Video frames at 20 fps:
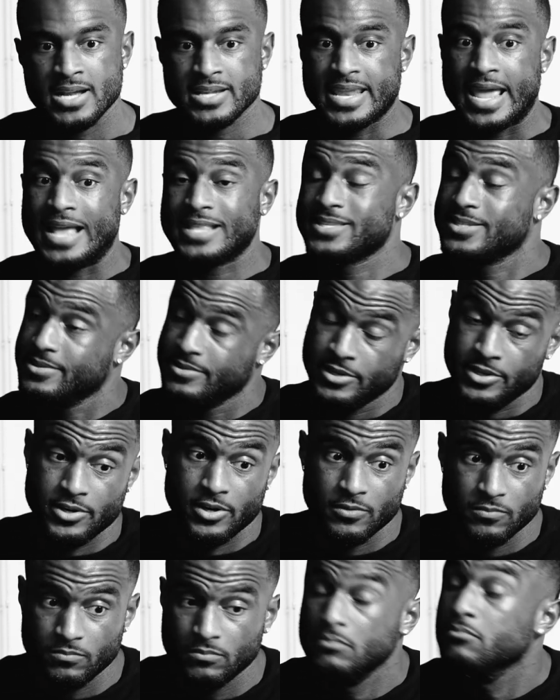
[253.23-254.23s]
That's, you
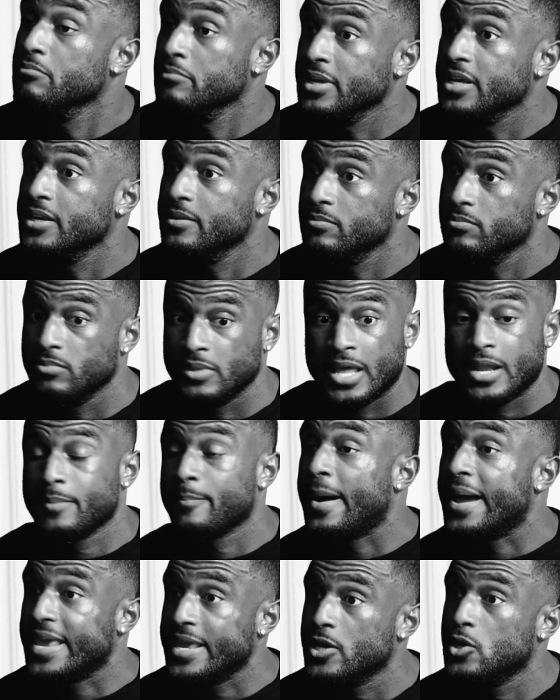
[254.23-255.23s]
know, me letting
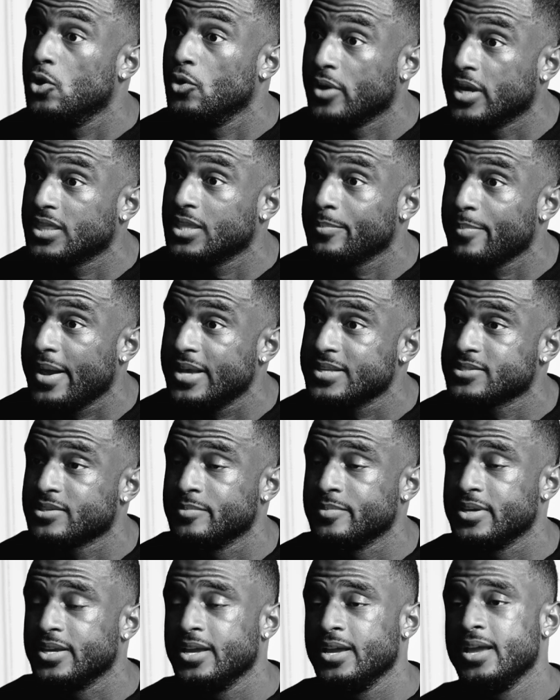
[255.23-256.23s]
my ego get the best of
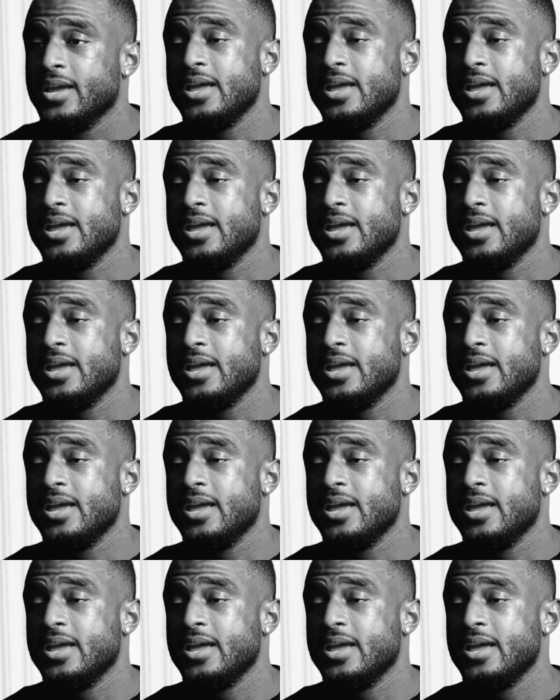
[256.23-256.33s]
me.